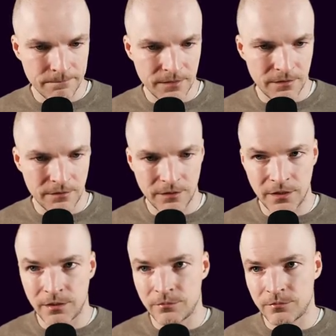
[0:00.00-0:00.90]
And the
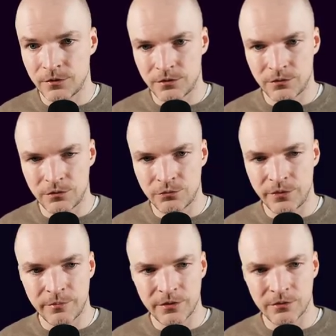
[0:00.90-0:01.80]
game is going to
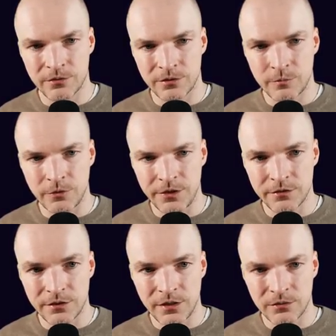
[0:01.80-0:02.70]
rebuild all the
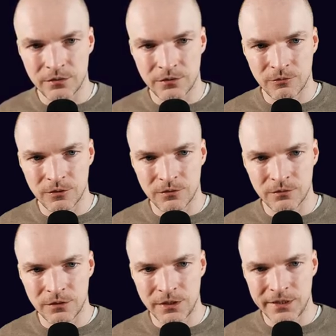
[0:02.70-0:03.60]
sprites now. It will
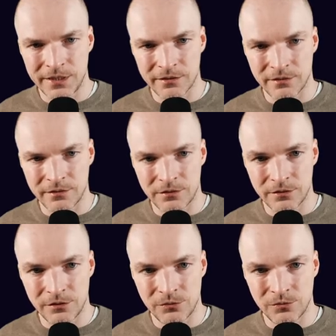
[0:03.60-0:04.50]
detect that
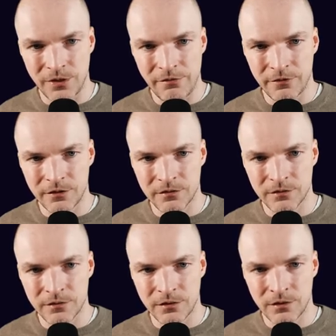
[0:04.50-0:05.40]
there's new graphics,
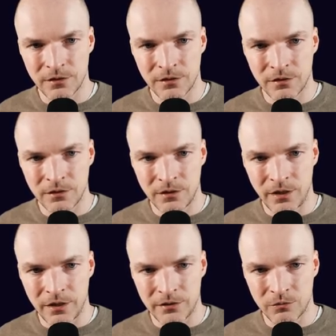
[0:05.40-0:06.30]

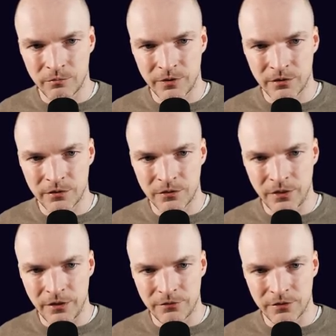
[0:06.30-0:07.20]
and it will build the
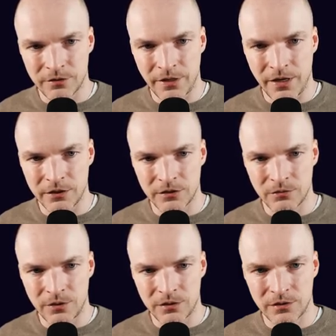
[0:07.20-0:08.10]
graphics cache.
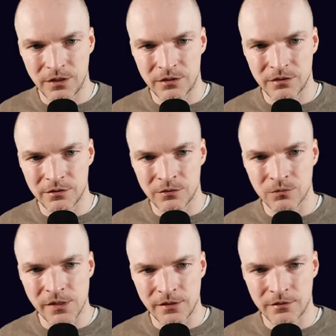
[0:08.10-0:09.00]
So that takes a little
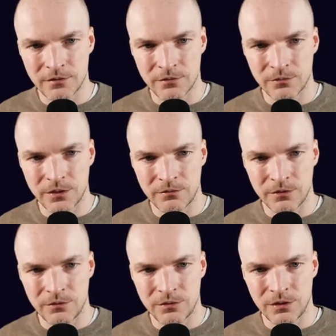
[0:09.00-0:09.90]
while whenever
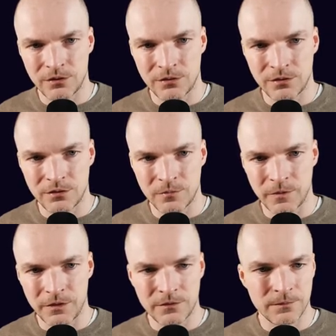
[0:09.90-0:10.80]
you change the
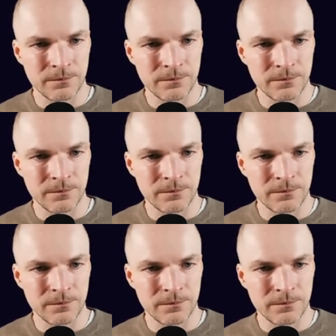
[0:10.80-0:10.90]
sprites.